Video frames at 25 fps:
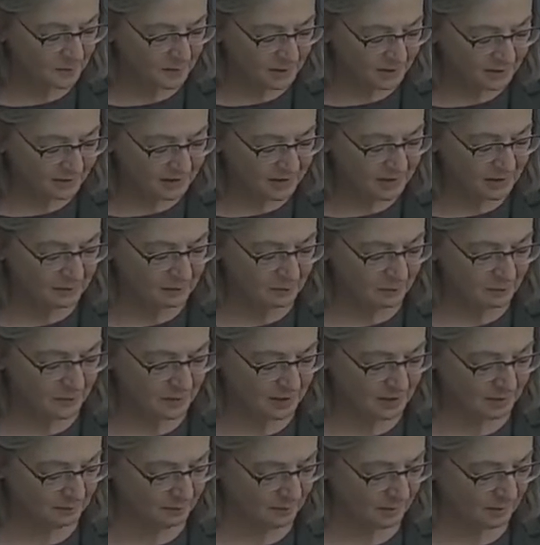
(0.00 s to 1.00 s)
billion
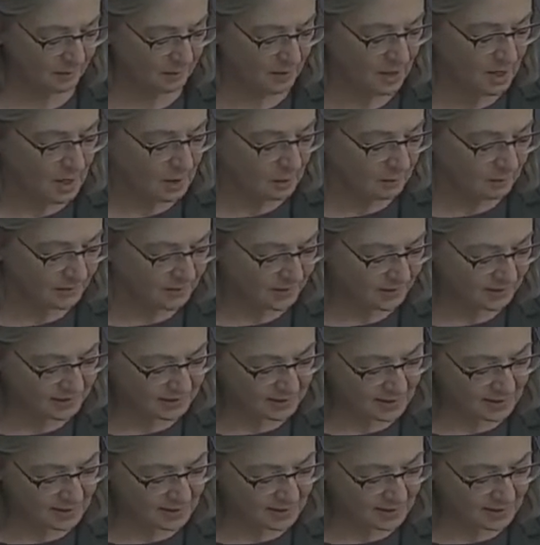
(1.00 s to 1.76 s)
people, with